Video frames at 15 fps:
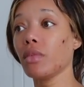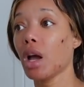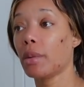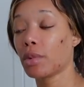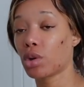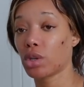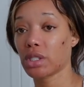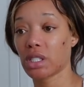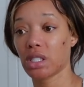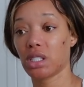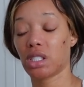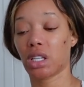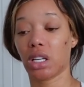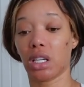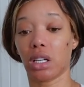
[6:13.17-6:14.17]
I'm going to the
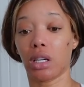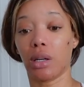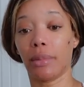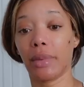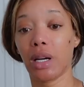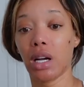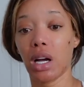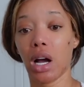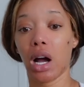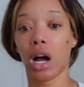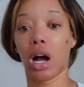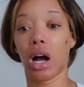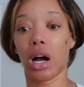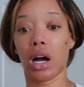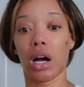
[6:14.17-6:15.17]
gym.
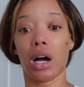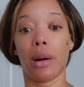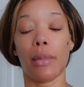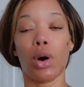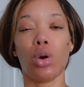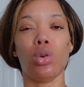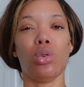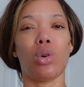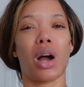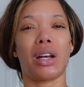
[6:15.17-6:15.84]
Um oh,